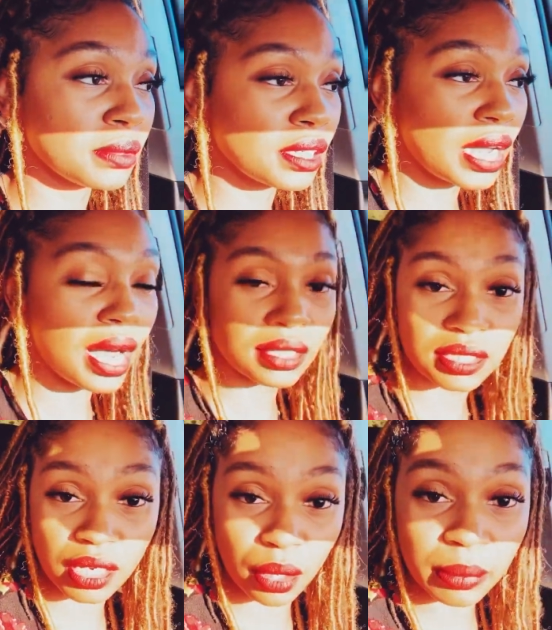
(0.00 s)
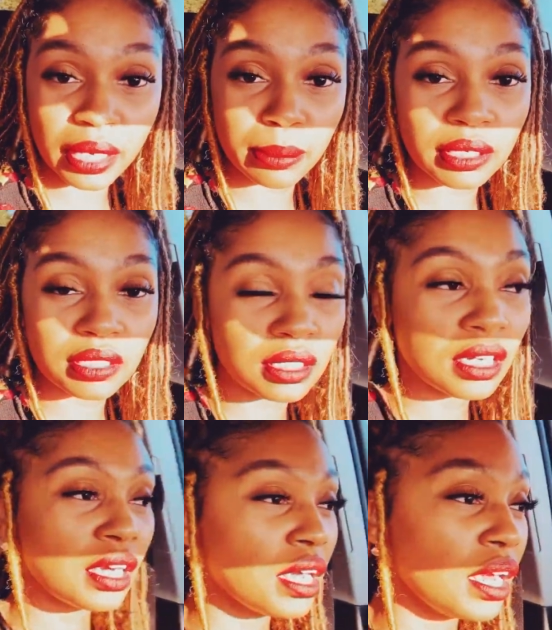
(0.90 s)
college
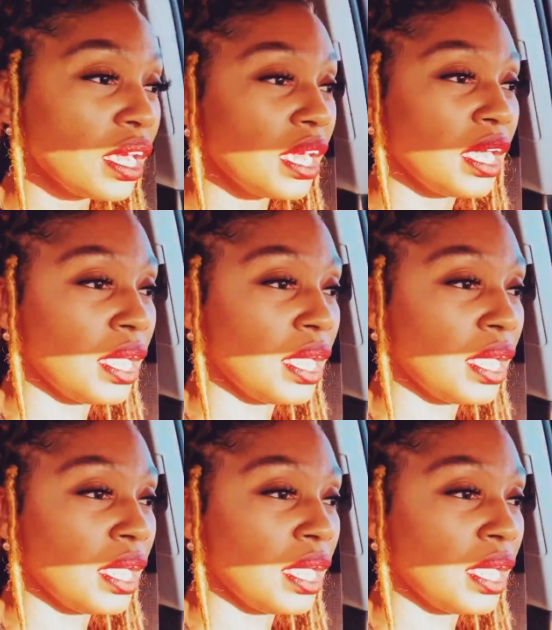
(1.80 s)
homecoming.